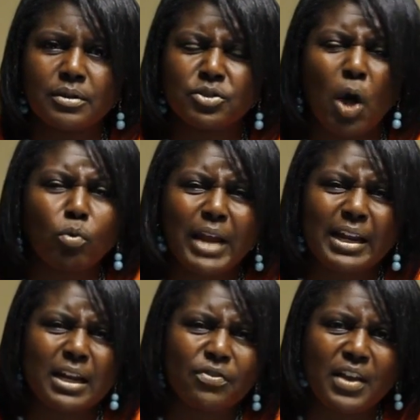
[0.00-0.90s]
Don't let
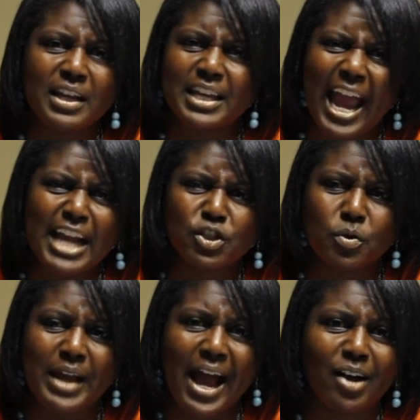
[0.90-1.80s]
anything cage
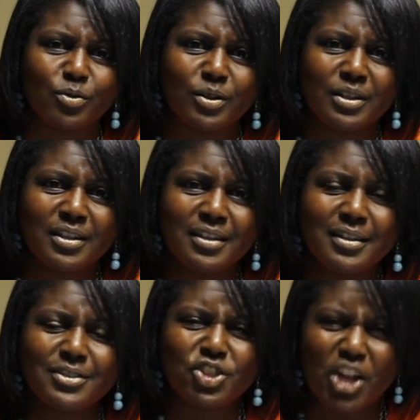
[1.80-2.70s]
you down.
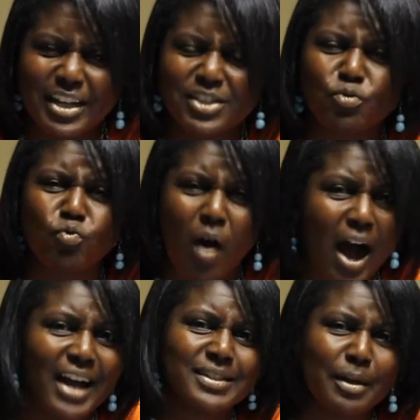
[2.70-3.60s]
Just
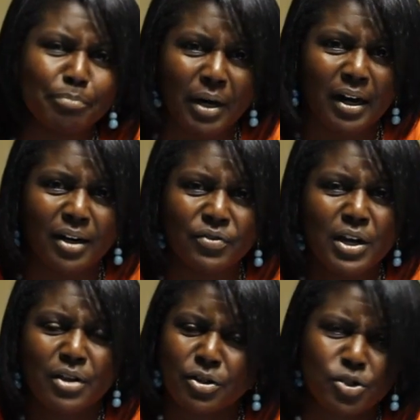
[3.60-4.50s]
rise above
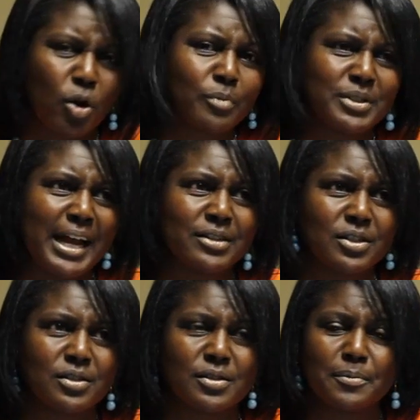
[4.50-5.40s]
the
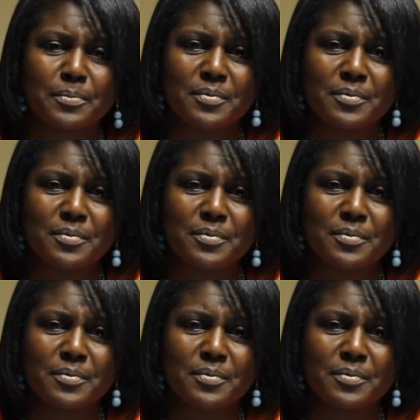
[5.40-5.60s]
circumstances.